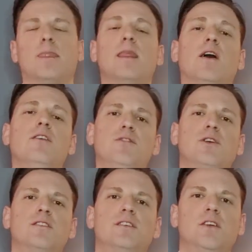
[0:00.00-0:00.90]
Now, if you
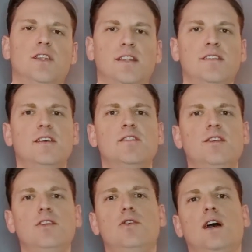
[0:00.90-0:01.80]
consider that this
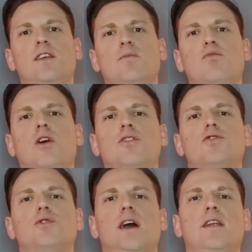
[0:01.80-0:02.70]
video has
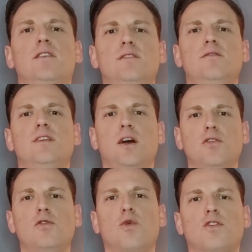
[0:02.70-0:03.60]
brought you any
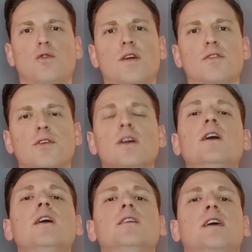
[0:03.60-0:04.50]
value whatsoever,
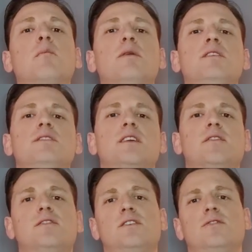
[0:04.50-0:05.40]
then please
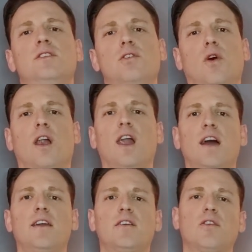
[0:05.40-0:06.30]
give this video a
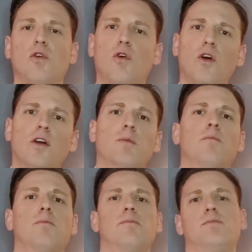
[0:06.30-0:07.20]
like, or
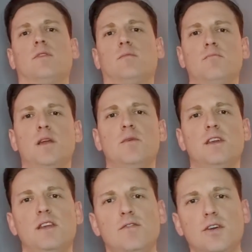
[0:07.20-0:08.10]
maybe
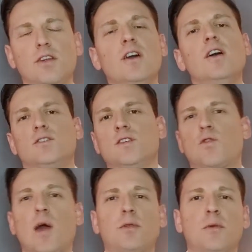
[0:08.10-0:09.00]
even
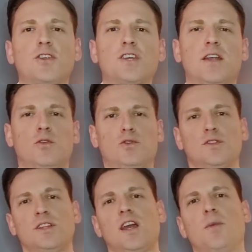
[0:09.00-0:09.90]
subscribe to my channel to
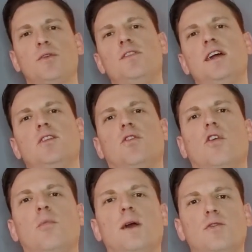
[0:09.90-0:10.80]
stay up to date
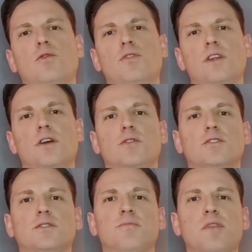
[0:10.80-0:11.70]
on all my new
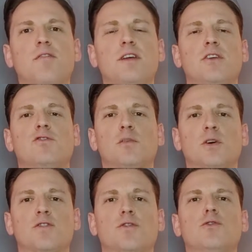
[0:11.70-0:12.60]
videos. Thank you so
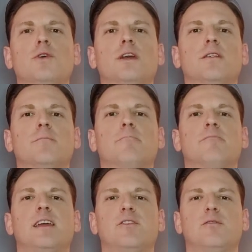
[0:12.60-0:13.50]
much for doing it.
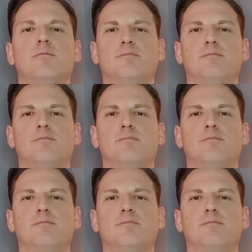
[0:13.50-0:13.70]
Thank you.